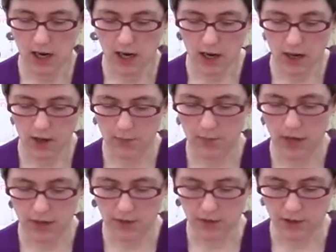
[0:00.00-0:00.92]
Um,
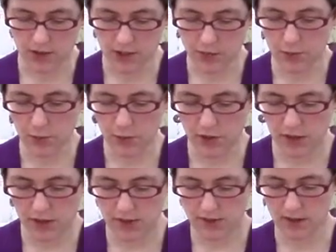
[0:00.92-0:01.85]
and you can smooth
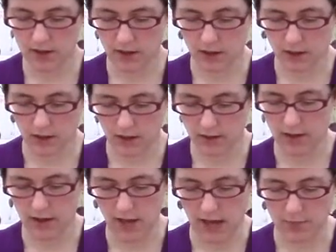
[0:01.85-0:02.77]
these
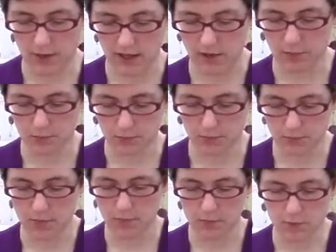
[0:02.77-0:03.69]
and make them
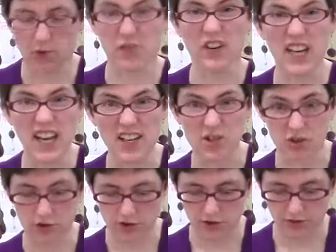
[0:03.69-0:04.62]
sort of a nicer
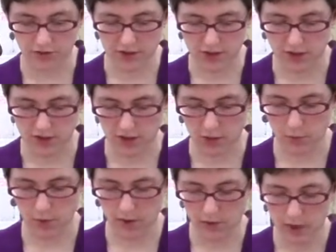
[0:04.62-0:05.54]
surface to start
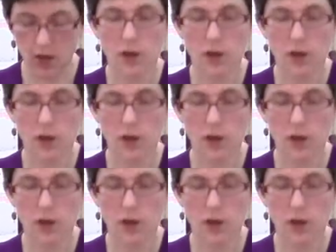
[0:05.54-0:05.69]
with.